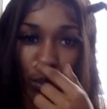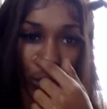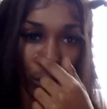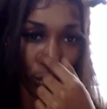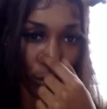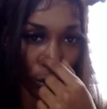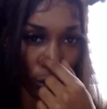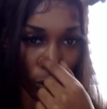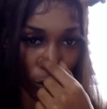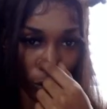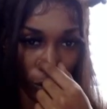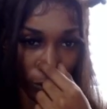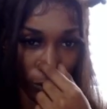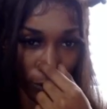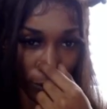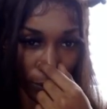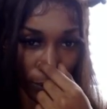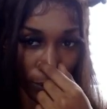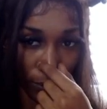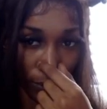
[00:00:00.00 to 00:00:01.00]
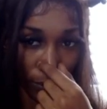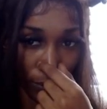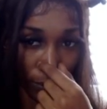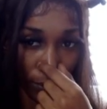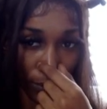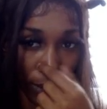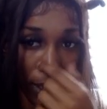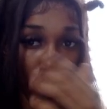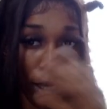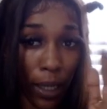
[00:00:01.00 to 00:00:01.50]

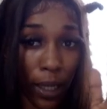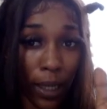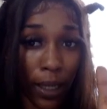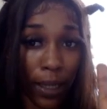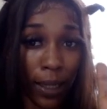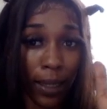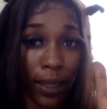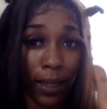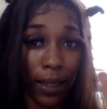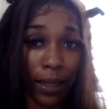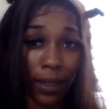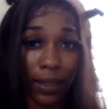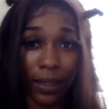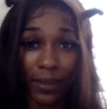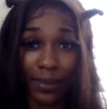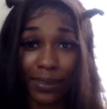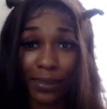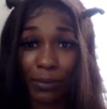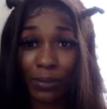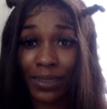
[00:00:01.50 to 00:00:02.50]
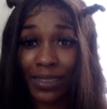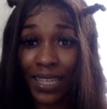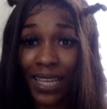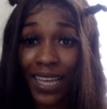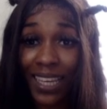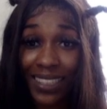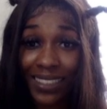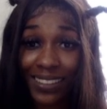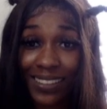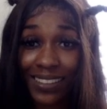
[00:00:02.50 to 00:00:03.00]
breathe. Let's see what's
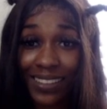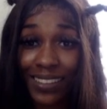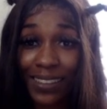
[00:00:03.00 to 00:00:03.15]
next.